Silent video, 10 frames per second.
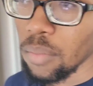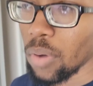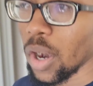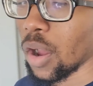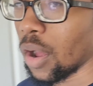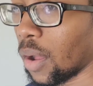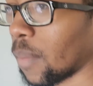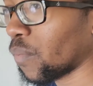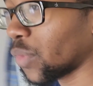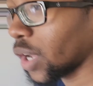But,
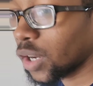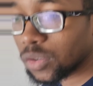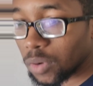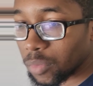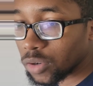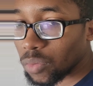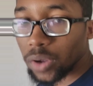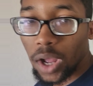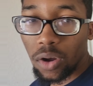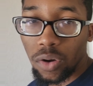yeah, that's pretty much what we
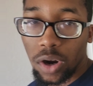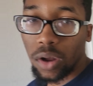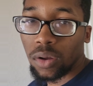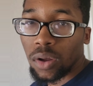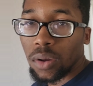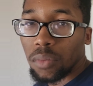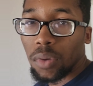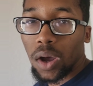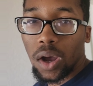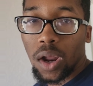got going on.
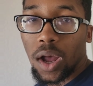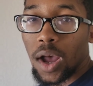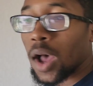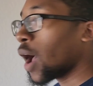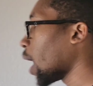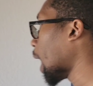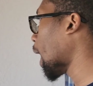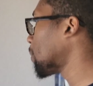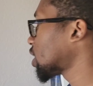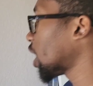But, I'ma